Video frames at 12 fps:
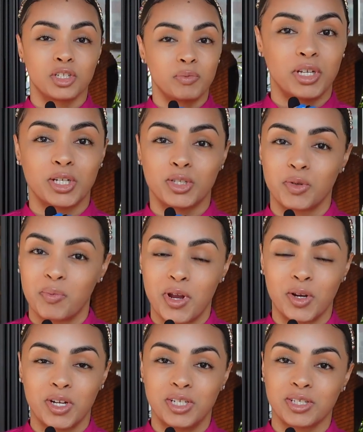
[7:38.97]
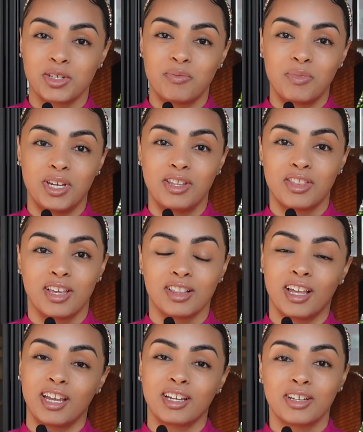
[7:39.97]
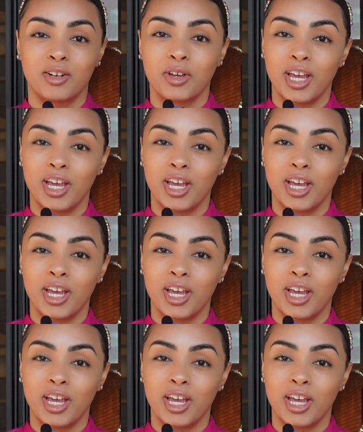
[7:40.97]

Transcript: Just because you're married doesn't mean that like,